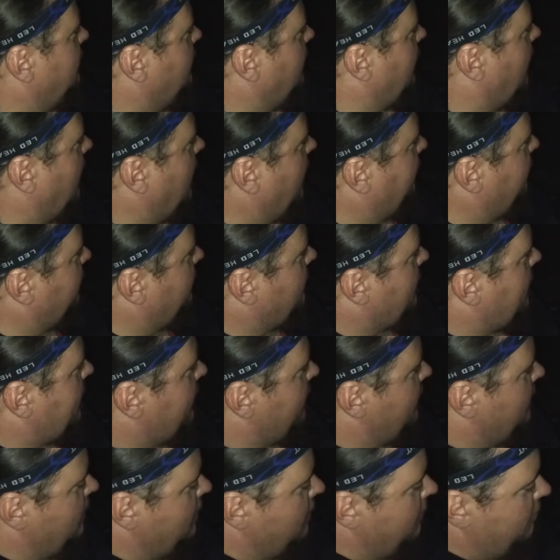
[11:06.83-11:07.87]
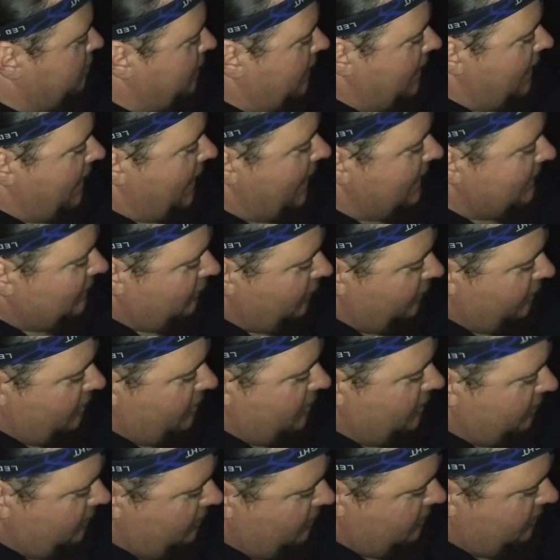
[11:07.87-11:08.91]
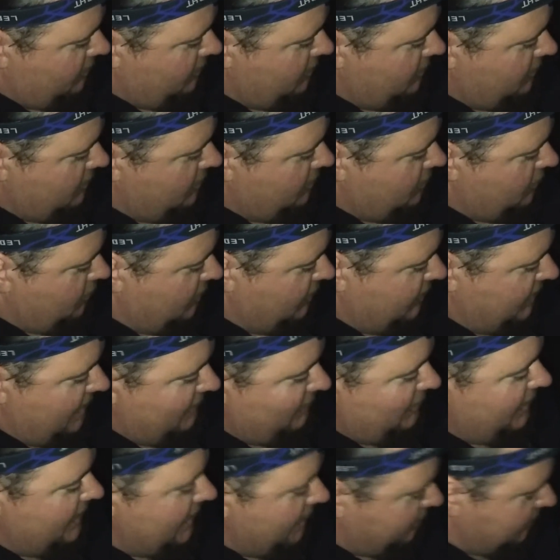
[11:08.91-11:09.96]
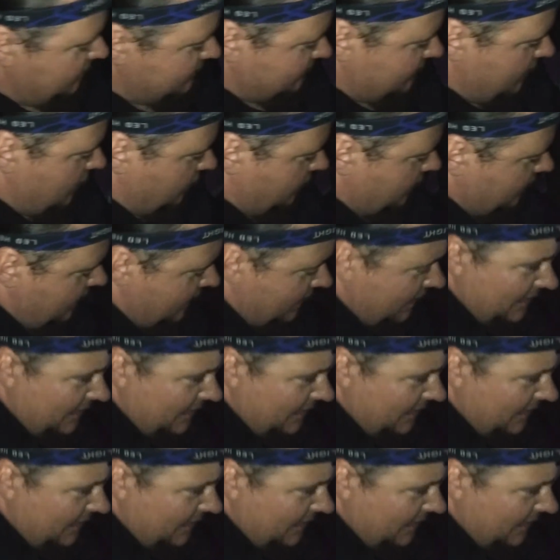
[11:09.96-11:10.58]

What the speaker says: But I learn with every episode.